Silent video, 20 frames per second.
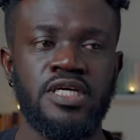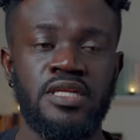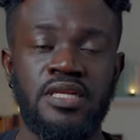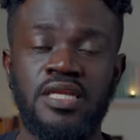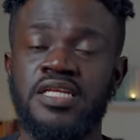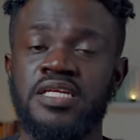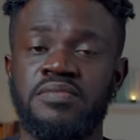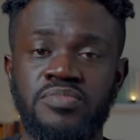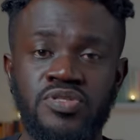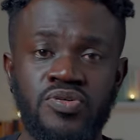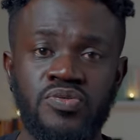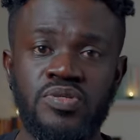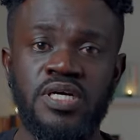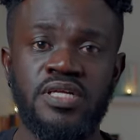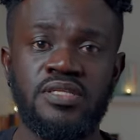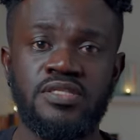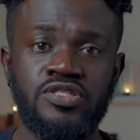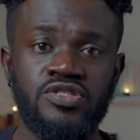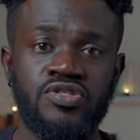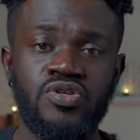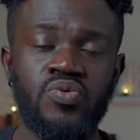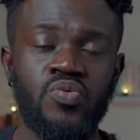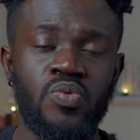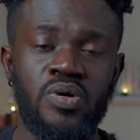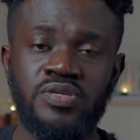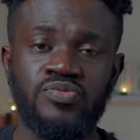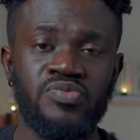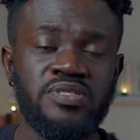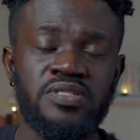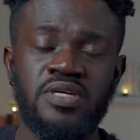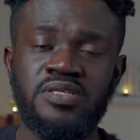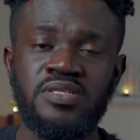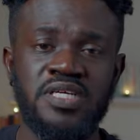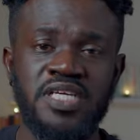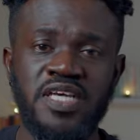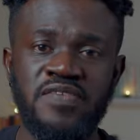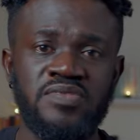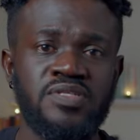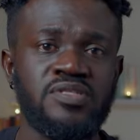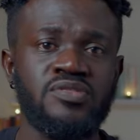let them know that you don't want to return the
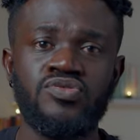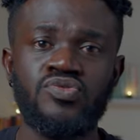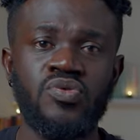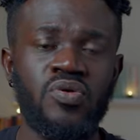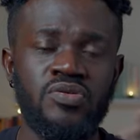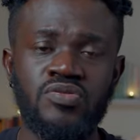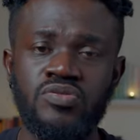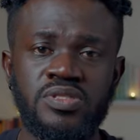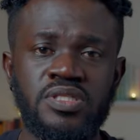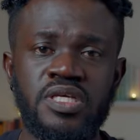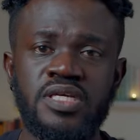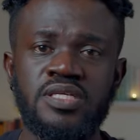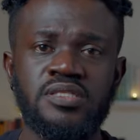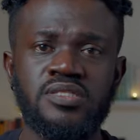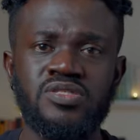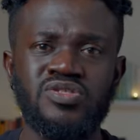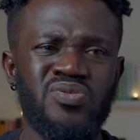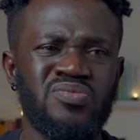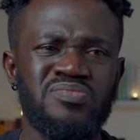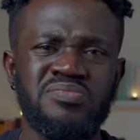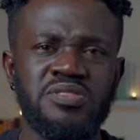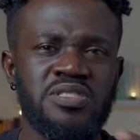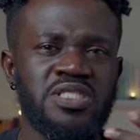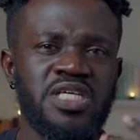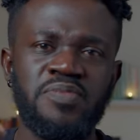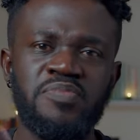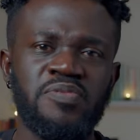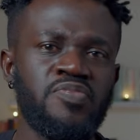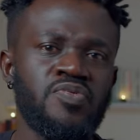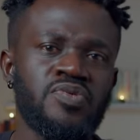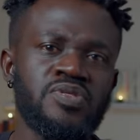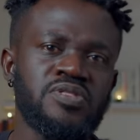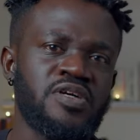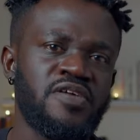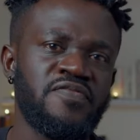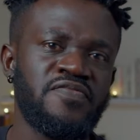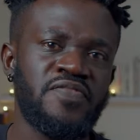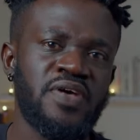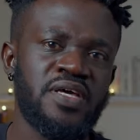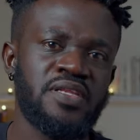gifts. Do all those things. Don't take people's
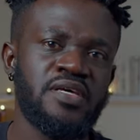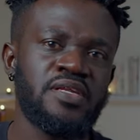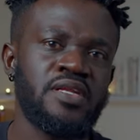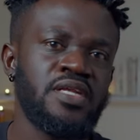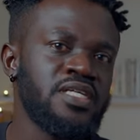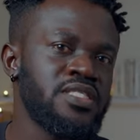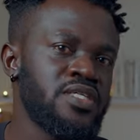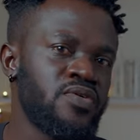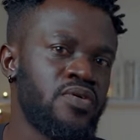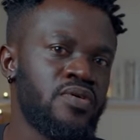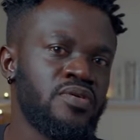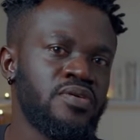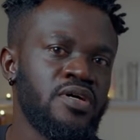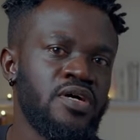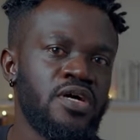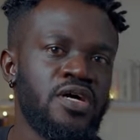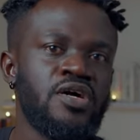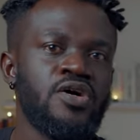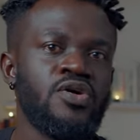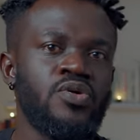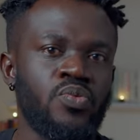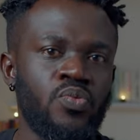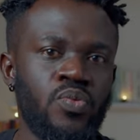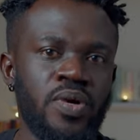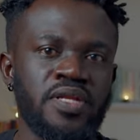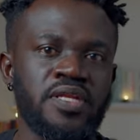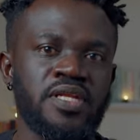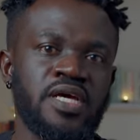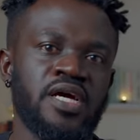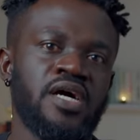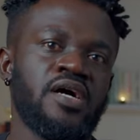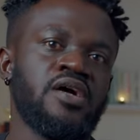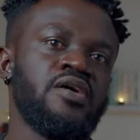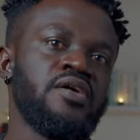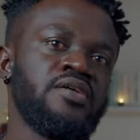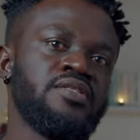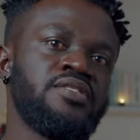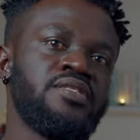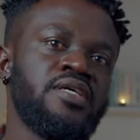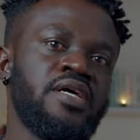stuff and then later on when they are
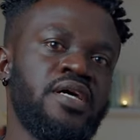hurt